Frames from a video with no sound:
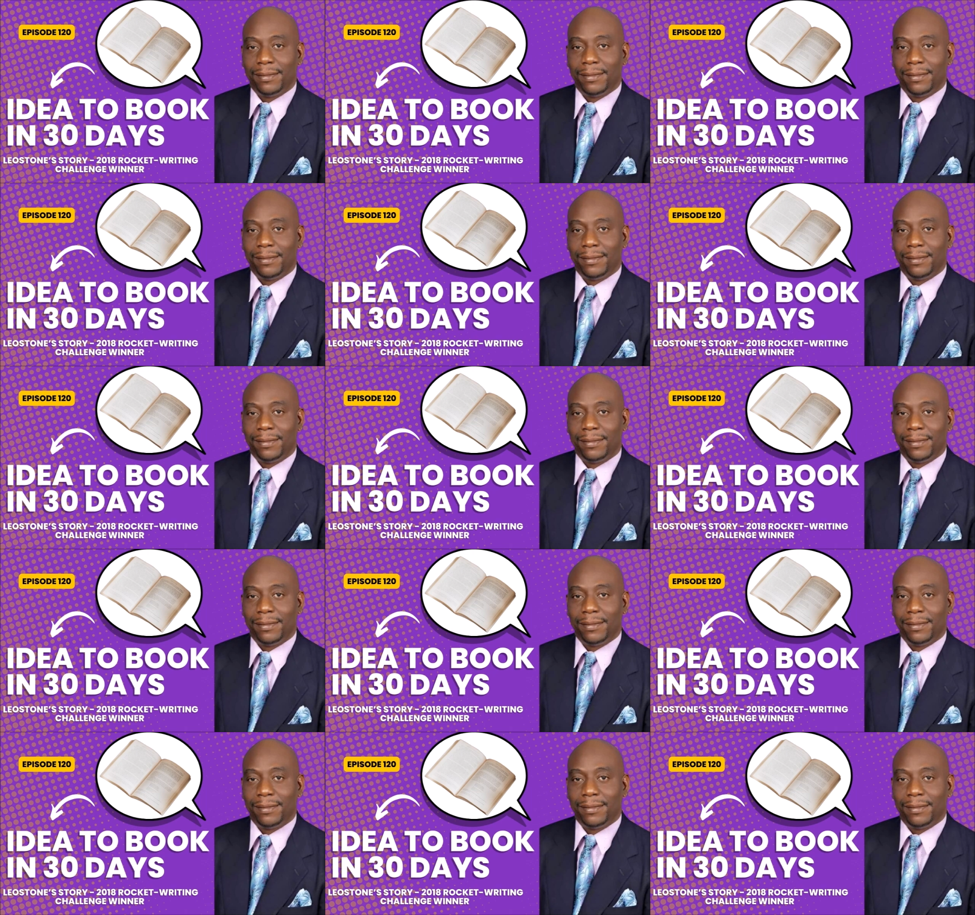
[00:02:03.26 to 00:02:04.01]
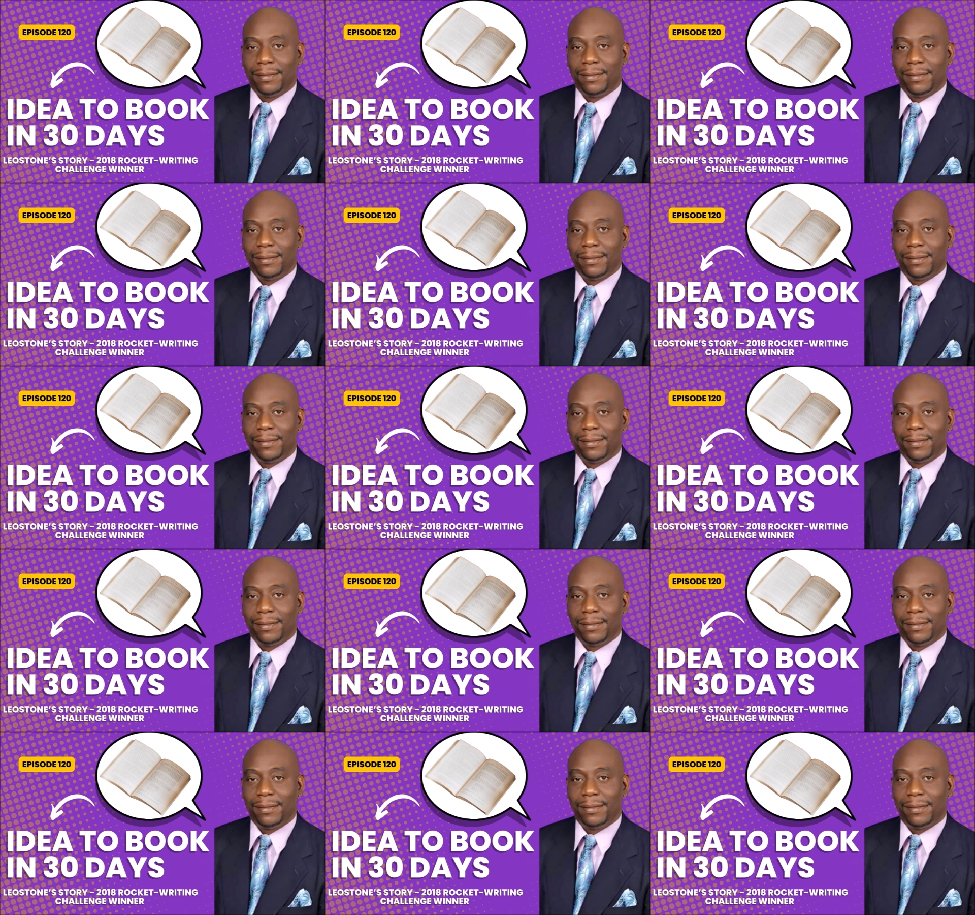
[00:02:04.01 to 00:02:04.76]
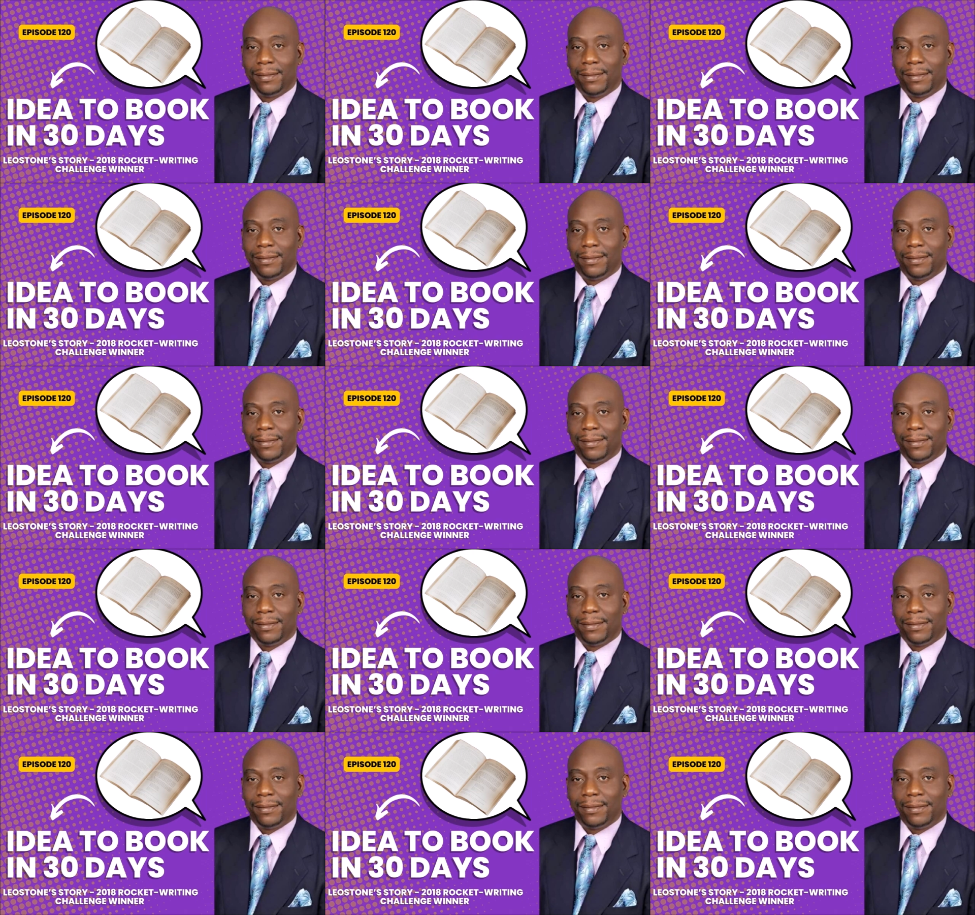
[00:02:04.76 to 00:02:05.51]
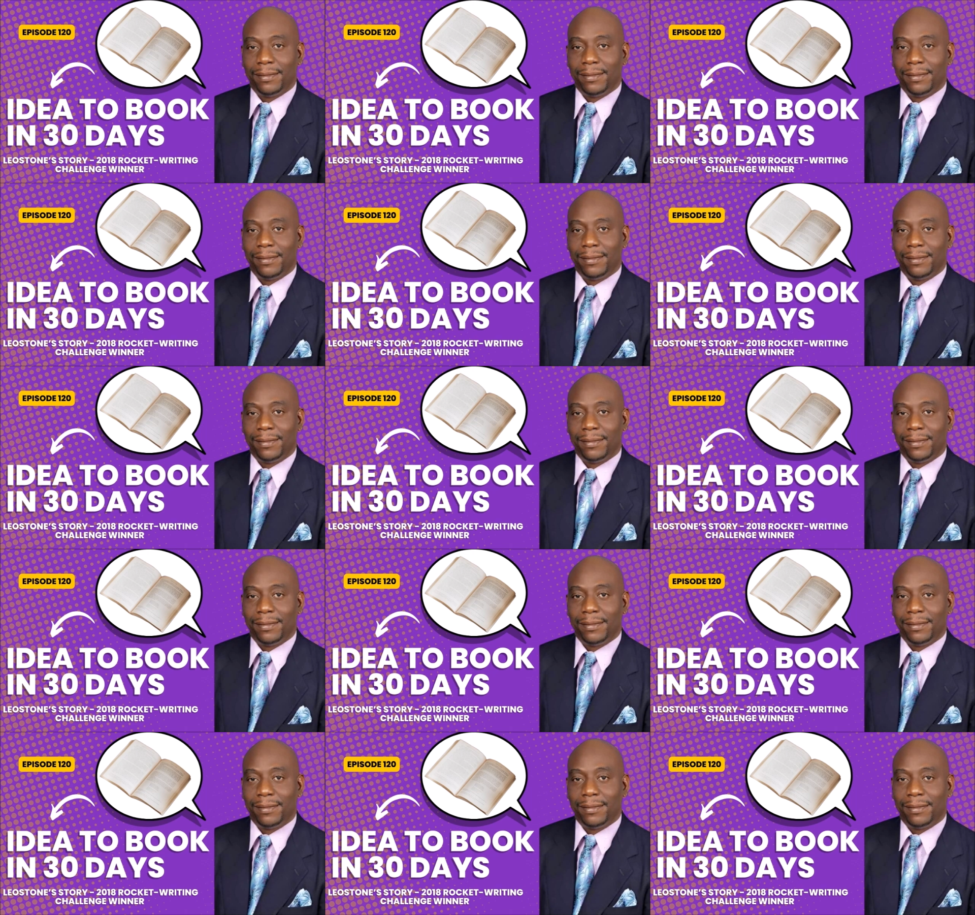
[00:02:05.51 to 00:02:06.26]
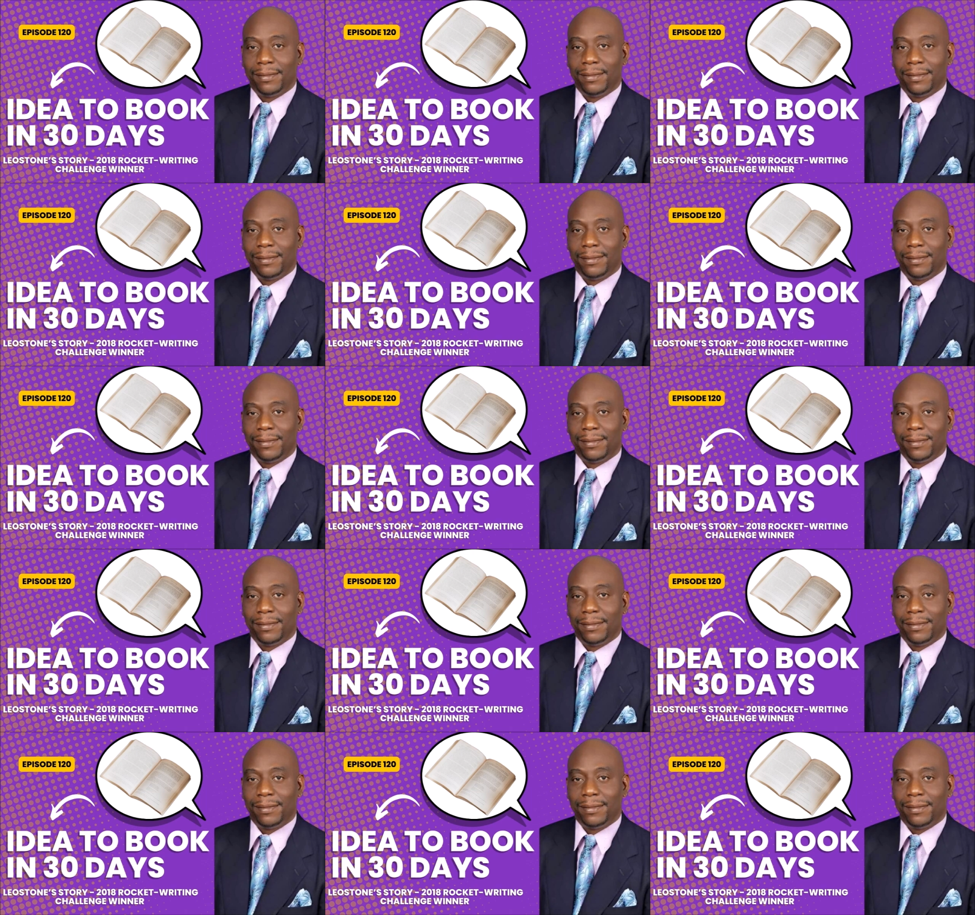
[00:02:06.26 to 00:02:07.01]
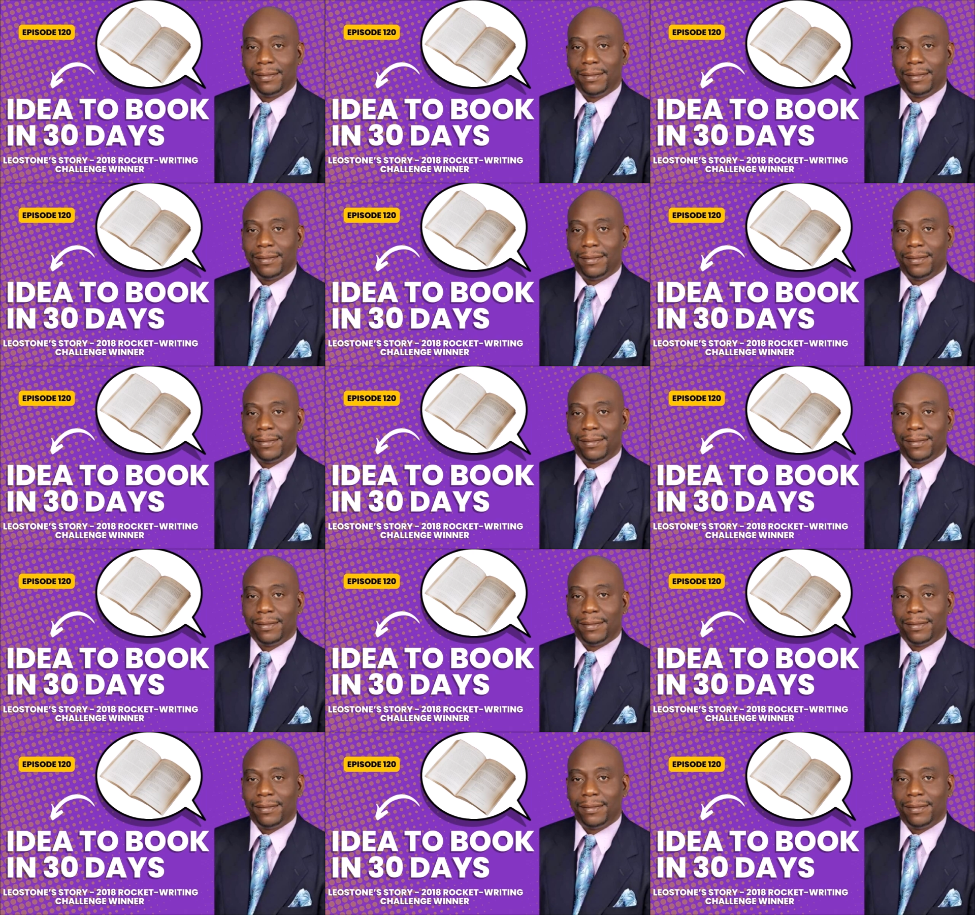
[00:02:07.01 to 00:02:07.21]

The face doesn't move, so there is nothing to read.